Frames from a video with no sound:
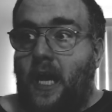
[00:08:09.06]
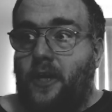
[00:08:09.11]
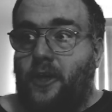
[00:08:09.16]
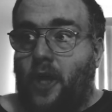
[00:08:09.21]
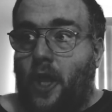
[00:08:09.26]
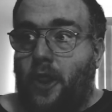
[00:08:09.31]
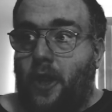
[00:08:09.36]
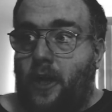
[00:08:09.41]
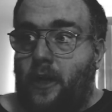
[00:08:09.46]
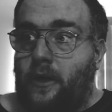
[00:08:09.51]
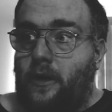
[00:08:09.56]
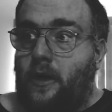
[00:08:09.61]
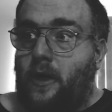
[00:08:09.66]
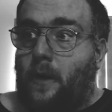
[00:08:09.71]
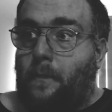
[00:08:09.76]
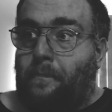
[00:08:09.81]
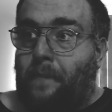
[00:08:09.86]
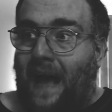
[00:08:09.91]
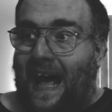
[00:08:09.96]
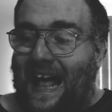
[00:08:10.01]
Another
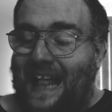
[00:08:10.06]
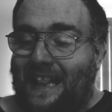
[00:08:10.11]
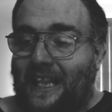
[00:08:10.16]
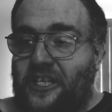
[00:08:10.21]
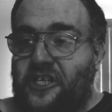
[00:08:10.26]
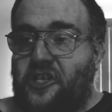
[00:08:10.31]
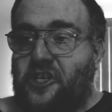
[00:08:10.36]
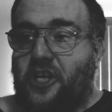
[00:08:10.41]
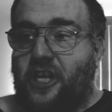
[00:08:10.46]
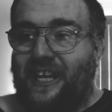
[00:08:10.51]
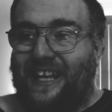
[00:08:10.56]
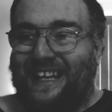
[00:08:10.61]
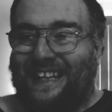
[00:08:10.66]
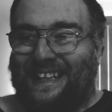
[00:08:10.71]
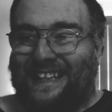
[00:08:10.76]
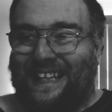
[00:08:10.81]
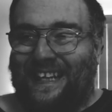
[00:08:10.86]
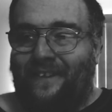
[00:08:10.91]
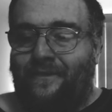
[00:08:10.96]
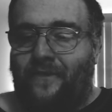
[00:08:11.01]
polished uh,
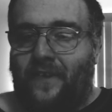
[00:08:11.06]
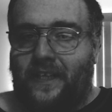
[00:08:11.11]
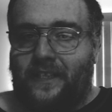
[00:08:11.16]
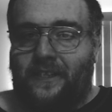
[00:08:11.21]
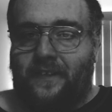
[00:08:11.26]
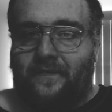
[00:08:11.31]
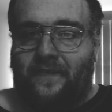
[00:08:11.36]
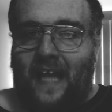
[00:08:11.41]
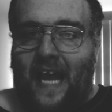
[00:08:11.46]
defensive